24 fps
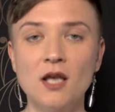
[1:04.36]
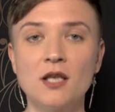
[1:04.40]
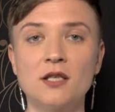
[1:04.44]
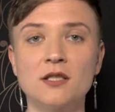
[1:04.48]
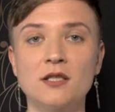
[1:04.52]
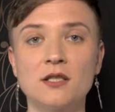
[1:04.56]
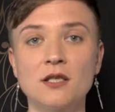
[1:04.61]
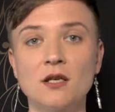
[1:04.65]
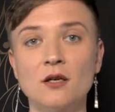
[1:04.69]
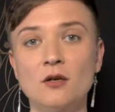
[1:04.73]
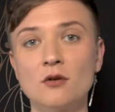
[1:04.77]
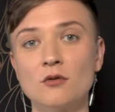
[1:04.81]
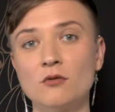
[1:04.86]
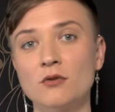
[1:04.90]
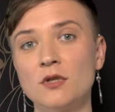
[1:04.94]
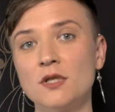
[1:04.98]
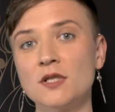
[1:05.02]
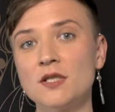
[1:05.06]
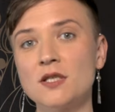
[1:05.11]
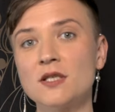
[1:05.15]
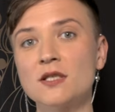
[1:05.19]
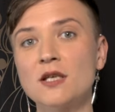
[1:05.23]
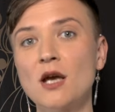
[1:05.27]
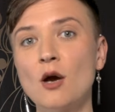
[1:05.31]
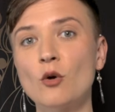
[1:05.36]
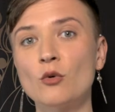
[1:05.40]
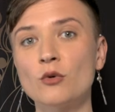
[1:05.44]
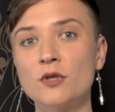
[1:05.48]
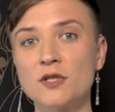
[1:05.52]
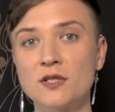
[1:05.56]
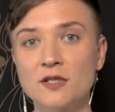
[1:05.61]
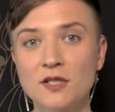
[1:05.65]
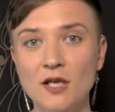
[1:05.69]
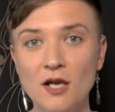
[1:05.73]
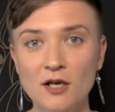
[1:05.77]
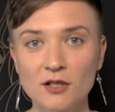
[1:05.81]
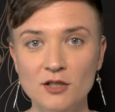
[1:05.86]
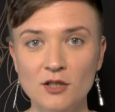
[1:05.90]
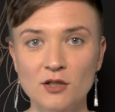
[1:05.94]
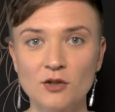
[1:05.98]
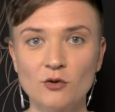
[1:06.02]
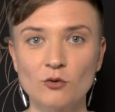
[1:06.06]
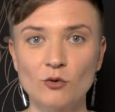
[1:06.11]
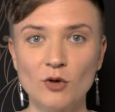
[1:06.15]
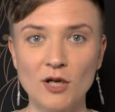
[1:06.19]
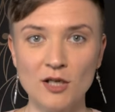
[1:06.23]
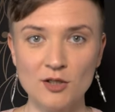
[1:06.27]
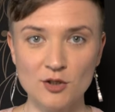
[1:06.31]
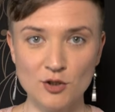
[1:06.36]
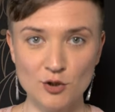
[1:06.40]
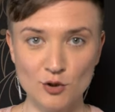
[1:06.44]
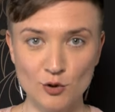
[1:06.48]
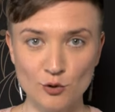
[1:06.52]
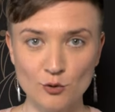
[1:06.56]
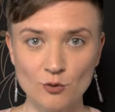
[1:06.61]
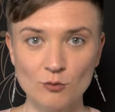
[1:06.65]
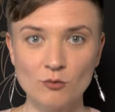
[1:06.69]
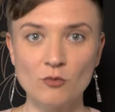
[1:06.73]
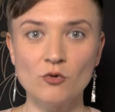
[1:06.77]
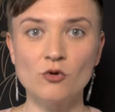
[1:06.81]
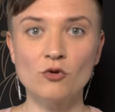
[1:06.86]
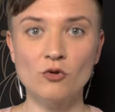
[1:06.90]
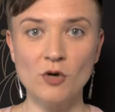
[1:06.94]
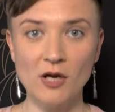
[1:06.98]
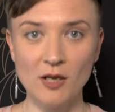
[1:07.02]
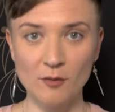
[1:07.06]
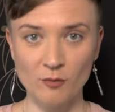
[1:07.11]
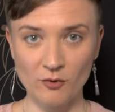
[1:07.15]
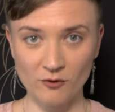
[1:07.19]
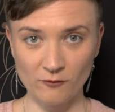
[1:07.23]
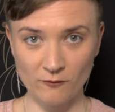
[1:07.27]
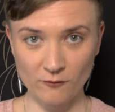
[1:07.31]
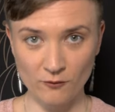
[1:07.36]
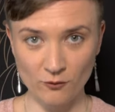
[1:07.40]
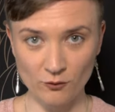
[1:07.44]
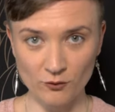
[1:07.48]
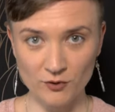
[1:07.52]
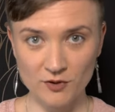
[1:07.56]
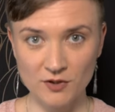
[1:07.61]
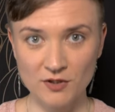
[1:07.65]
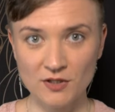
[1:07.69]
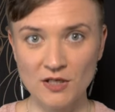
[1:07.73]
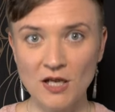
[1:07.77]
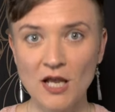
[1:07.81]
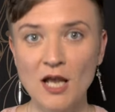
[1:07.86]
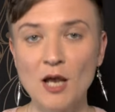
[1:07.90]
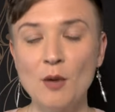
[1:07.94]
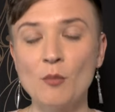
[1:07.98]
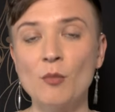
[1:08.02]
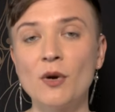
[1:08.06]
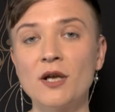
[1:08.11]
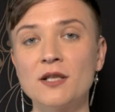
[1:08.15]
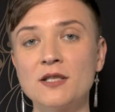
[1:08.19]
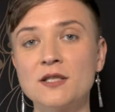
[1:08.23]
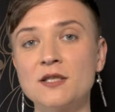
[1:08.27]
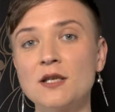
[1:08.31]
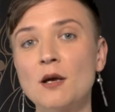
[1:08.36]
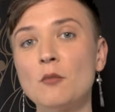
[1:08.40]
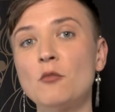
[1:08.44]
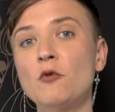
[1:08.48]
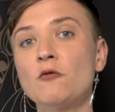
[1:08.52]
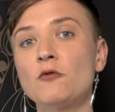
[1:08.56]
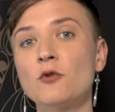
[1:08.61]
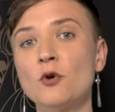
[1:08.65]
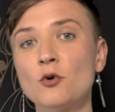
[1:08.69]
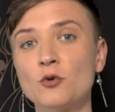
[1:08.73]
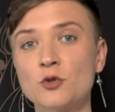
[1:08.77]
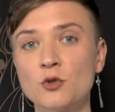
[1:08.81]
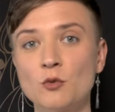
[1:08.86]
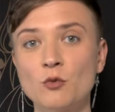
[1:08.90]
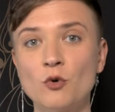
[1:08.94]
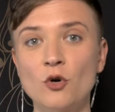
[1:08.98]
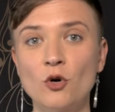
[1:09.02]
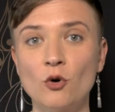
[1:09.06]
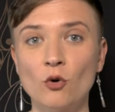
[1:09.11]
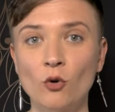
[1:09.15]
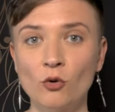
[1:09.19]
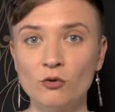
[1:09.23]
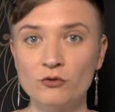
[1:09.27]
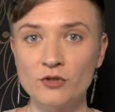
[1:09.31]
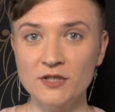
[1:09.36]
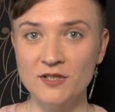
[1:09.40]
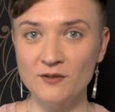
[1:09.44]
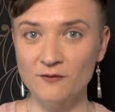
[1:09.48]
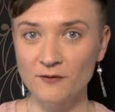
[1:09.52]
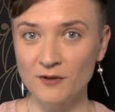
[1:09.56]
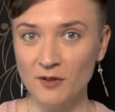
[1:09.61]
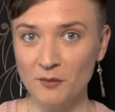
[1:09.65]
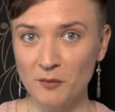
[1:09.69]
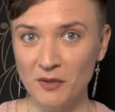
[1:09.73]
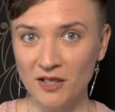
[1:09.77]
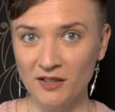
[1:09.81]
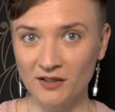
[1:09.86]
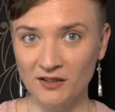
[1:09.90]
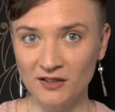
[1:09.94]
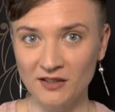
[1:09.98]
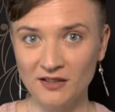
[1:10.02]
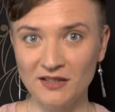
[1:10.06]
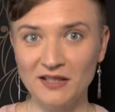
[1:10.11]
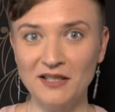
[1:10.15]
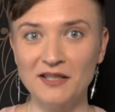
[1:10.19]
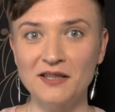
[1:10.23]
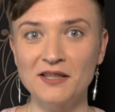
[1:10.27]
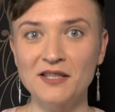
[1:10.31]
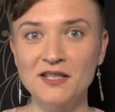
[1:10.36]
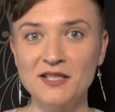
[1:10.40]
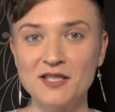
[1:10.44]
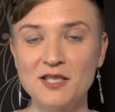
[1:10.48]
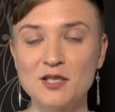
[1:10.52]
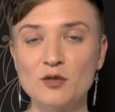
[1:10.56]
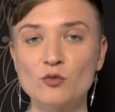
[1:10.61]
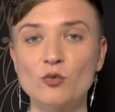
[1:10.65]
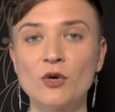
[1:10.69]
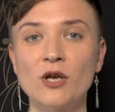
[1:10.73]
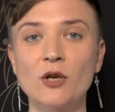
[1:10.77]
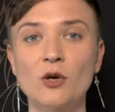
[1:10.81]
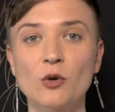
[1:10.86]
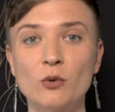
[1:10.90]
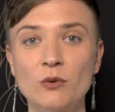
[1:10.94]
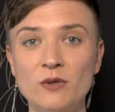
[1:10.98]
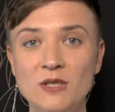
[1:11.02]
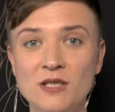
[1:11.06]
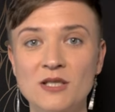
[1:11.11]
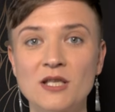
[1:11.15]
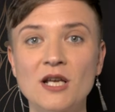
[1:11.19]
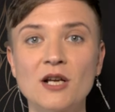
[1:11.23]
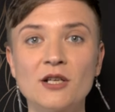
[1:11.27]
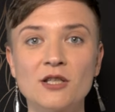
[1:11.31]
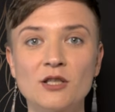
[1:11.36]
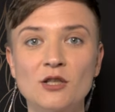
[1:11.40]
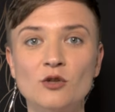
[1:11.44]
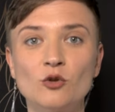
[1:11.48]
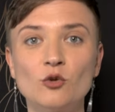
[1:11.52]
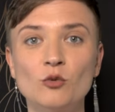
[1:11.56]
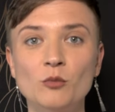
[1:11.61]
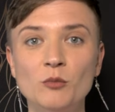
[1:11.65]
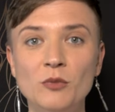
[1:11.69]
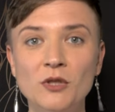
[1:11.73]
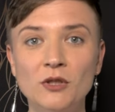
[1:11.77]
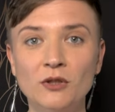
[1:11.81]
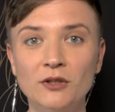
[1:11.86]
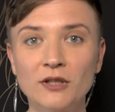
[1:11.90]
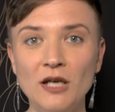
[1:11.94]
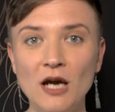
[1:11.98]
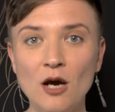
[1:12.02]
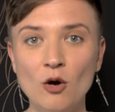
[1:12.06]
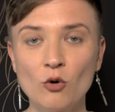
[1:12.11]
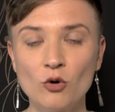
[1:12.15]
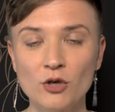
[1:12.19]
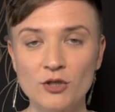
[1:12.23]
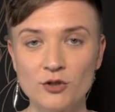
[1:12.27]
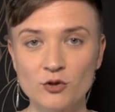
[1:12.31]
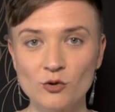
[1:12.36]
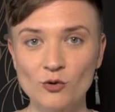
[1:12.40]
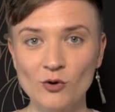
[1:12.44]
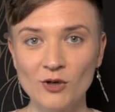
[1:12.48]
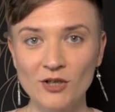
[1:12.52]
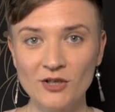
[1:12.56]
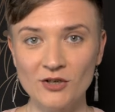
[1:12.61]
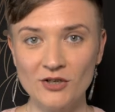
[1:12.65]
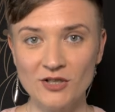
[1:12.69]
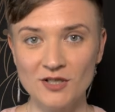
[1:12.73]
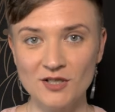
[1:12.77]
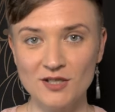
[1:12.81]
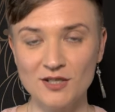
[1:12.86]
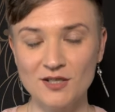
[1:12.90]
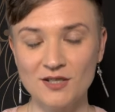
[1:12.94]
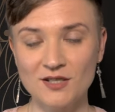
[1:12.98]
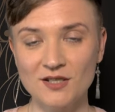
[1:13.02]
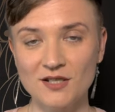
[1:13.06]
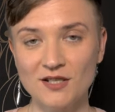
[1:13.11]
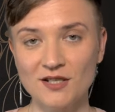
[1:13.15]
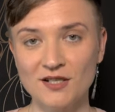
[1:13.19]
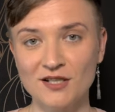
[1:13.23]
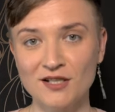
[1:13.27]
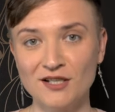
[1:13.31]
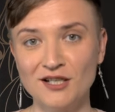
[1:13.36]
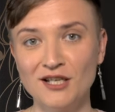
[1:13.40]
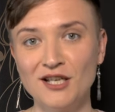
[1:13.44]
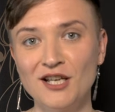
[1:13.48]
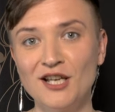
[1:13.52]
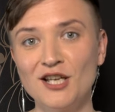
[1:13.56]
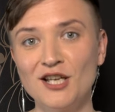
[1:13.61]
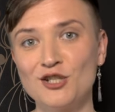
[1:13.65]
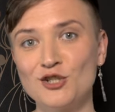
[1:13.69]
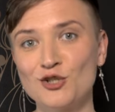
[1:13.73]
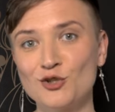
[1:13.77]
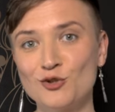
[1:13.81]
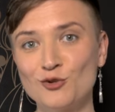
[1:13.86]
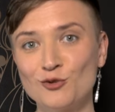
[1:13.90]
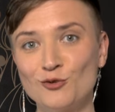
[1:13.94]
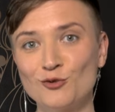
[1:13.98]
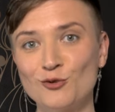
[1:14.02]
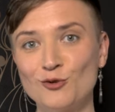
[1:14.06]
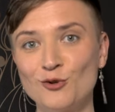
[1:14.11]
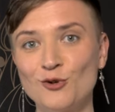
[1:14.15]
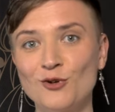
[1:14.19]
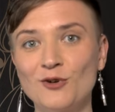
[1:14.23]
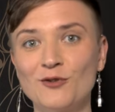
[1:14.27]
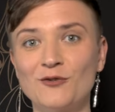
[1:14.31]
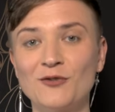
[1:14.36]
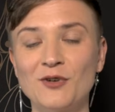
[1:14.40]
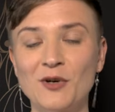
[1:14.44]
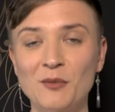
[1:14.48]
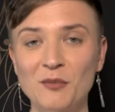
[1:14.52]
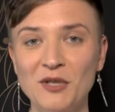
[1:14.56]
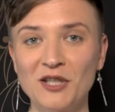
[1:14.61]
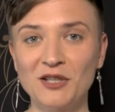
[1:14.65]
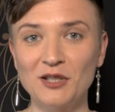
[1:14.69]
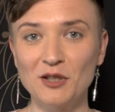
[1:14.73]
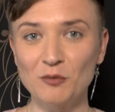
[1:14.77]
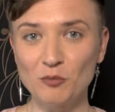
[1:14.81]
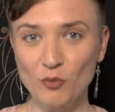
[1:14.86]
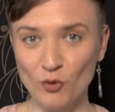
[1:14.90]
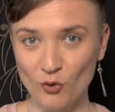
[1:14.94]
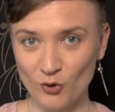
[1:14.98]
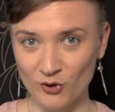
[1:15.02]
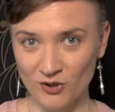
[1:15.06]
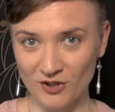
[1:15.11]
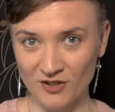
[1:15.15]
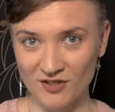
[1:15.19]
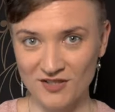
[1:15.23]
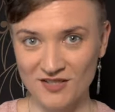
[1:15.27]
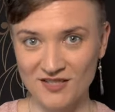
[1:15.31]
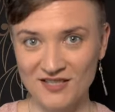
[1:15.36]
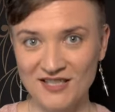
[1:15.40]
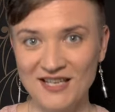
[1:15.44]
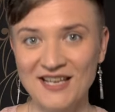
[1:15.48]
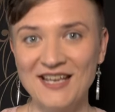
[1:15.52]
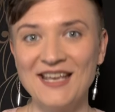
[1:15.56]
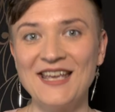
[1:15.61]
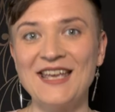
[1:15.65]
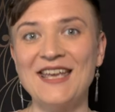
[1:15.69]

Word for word: So this is how we started to consume ripened fruits. But some of those were already fermented and this is where we started to build our tolerance uh, to fermented products.